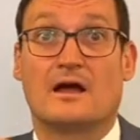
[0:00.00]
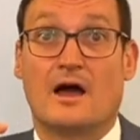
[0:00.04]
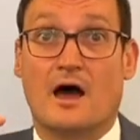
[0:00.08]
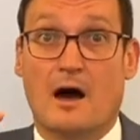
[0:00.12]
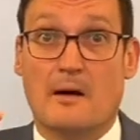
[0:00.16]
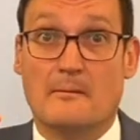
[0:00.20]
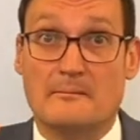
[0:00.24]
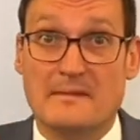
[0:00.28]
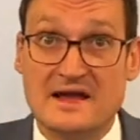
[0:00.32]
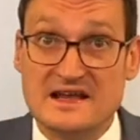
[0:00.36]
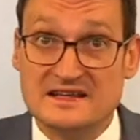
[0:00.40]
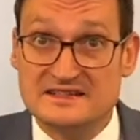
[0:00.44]

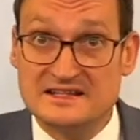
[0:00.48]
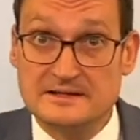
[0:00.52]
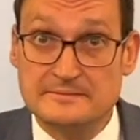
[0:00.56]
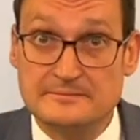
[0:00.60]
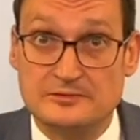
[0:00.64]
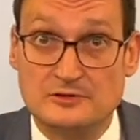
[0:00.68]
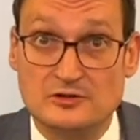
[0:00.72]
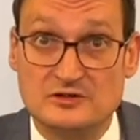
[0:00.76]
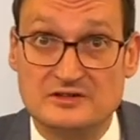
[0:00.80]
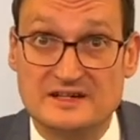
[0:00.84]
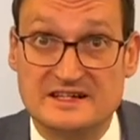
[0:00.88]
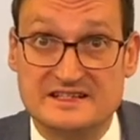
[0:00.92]
Amazing
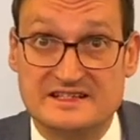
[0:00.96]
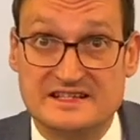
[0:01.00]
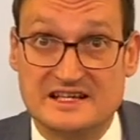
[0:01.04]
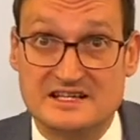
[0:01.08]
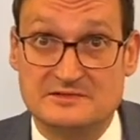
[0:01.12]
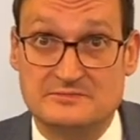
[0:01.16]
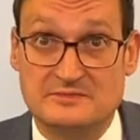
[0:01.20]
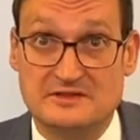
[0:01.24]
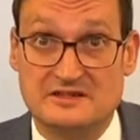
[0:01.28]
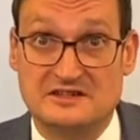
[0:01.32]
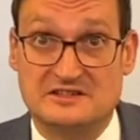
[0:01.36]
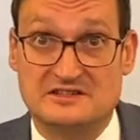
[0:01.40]
progress
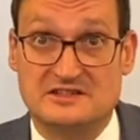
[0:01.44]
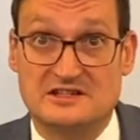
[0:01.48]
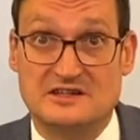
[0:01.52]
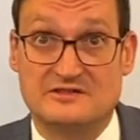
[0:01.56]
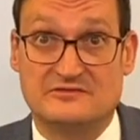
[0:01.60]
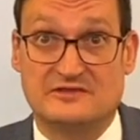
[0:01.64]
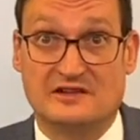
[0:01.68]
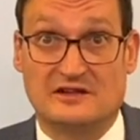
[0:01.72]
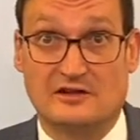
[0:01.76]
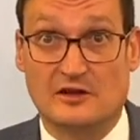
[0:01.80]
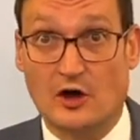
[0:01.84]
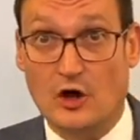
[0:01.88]
has been
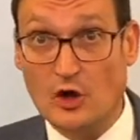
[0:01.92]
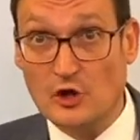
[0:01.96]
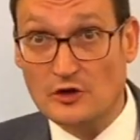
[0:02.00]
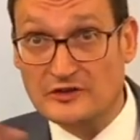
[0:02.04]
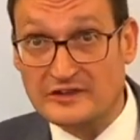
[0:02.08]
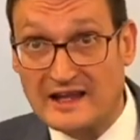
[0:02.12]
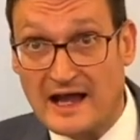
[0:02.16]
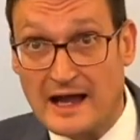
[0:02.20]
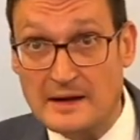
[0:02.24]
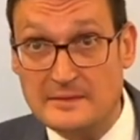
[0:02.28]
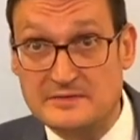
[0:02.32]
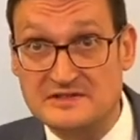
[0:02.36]
achieved in all
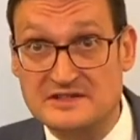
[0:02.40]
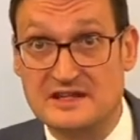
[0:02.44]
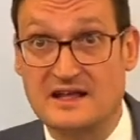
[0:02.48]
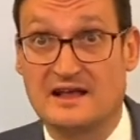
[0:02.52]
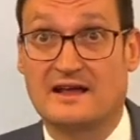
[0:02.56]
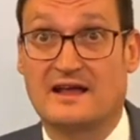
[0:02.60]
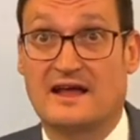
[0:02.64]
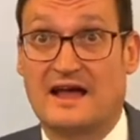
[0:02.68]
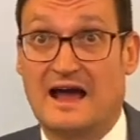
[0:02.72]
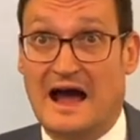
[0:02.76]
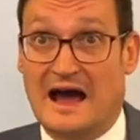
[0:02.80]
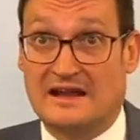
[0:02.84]
types,
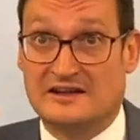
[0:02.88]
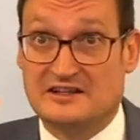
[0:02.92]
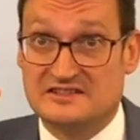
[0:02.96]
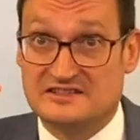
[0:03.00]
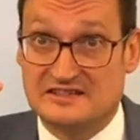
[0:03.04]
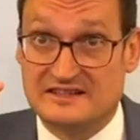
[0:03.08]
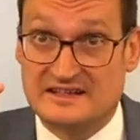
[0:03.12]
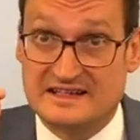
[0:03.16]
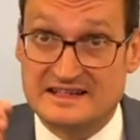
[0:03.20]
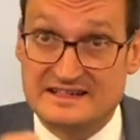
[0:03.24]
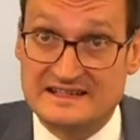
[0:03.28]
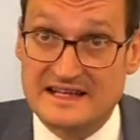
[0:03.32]
and
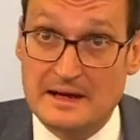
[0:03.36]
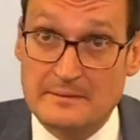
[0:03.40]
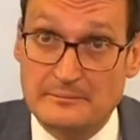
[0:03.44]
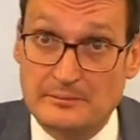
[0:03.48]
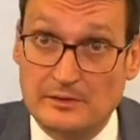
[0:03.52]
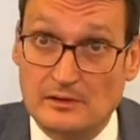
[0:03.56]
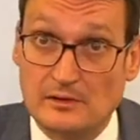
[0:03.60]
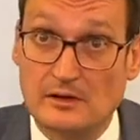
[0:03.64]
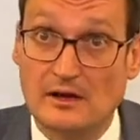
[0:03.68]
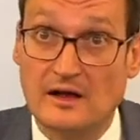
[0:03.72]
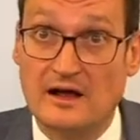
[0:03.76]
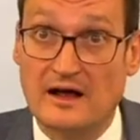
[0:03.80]
as an
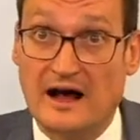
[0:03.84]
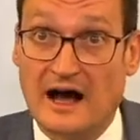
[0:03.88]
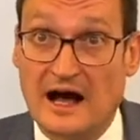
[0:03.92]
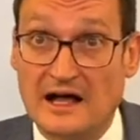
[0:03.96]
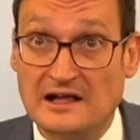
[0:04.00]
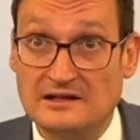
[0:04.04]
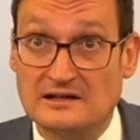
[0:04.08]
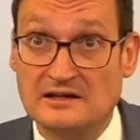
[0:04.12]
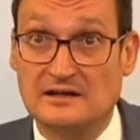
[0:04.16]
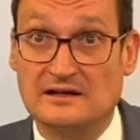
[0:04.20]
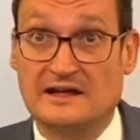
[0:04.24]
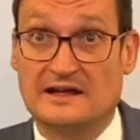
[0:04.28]
example,
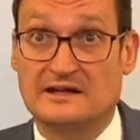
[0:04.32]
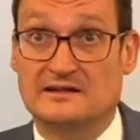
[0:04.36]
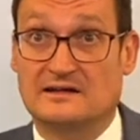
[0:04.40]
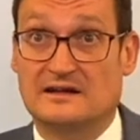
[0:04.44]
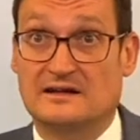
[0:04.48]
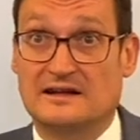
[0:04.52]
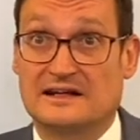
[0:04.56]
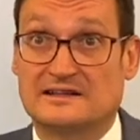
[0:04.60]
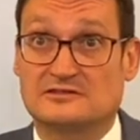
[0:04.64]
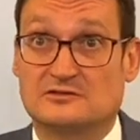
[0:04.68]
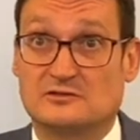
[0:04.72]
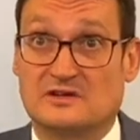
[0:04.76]
alkaline
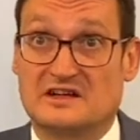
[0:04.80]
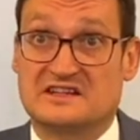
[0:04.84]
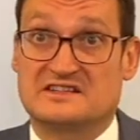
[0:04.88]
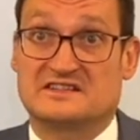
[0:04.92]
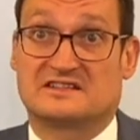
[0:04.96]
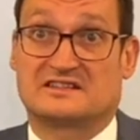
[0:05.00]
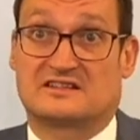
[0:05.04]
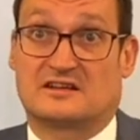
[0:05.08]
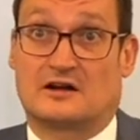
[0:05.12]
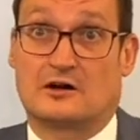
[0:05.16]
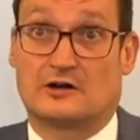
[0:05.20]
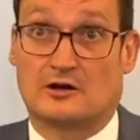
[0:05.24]

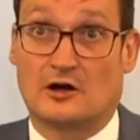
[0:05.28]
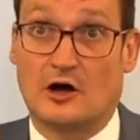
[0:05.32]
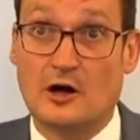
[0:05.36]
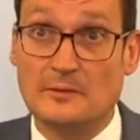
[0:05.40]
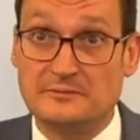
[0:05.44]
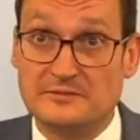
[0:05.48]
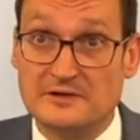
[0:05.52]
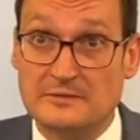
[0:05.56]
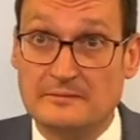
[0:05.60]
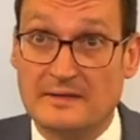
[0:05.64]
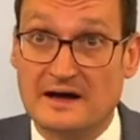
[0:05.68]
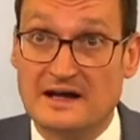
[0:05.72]
electrolyzers are
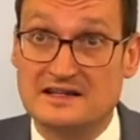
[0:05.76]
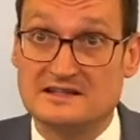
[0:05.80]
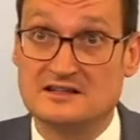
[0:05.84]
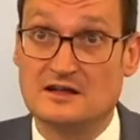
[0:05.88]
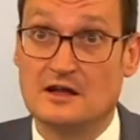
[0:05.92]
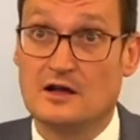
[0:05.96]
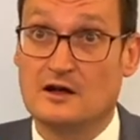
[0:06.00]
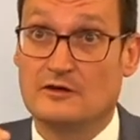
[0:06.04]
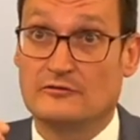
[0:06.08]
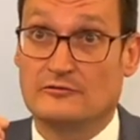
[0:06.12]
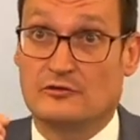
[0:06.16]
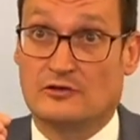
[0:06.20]
optimized
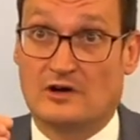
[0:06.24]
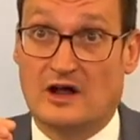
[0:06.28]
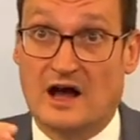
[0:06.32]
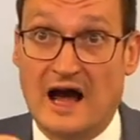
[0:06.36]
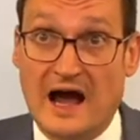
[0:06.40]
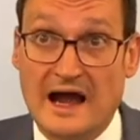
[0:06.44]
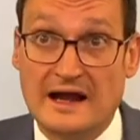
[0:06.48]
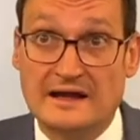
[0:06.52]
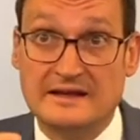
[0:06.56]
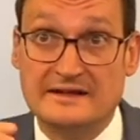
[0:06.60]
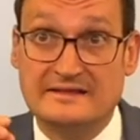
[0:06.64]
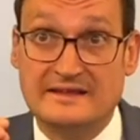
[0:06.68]
for a
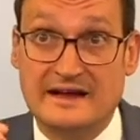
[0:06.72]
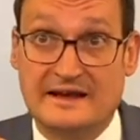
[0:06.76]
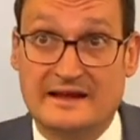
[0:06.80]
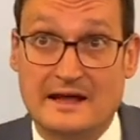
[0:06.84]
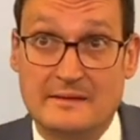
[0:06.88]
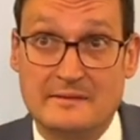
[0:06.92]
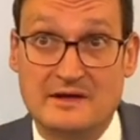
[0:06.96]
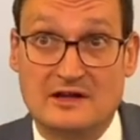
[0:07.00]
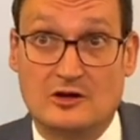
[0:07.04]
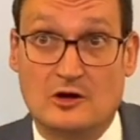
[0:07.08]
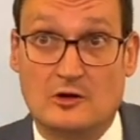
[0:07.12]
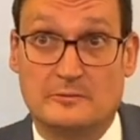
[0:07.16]
highly
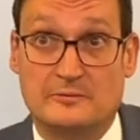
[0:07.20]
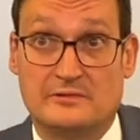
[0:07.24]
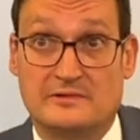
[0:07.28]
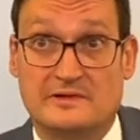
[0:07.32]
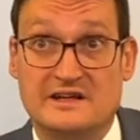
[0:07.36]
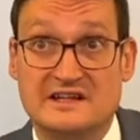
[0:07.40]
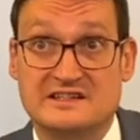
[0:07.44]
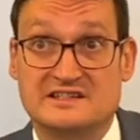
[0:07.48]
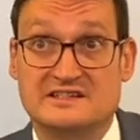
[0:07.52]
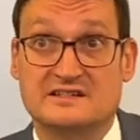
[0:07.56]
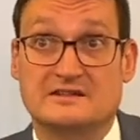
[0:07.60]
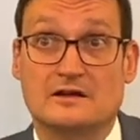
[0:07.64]
dynamic
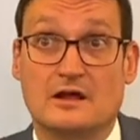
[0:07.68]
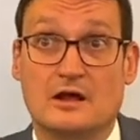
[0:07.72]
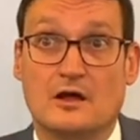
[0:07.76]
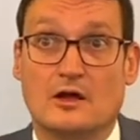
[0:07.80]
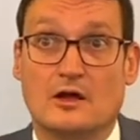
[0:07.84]
operation